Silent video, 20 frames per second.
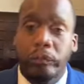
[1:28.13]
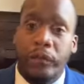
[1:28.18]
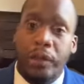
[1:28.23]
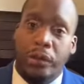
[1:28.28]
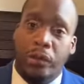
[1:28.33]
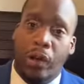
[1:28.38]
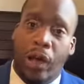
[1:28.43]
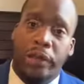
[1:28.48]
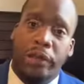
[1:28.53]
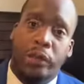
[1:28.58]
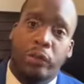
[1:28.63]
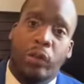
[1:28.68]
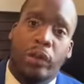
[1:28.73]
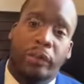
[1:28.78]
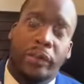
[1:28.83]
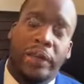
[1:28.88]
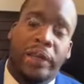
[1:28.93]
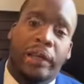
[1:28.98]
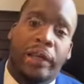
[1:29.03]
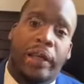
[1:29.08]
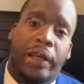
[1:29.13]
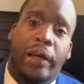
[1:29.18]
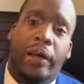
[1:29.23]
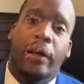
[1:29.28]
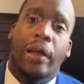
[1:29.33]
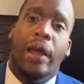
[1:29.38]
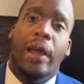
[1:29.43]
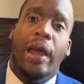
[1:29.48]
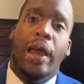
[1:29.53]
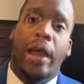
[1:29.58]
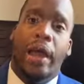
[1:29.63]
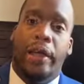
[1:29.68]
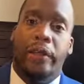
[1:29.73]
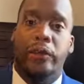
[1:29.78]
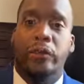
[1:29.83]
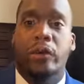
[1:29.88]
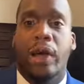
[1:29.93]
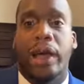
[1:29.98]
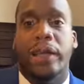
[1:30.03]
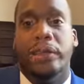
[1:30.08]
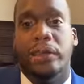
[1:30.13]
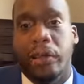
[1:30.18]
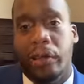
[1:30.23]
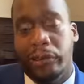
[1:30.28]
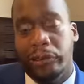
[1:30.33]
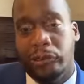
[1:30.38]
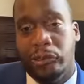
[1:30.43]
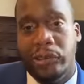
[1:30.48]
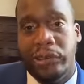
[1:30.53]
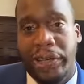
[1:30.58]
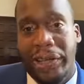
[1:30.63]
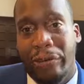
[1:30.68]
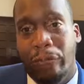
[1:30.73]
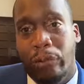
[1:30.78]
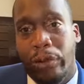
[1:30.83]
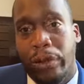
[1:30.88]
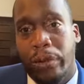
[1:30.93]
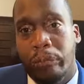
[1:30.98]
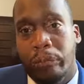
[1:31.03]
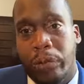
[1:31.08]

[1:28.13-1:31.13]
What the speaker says: So I just want to be clear and you guys to understand what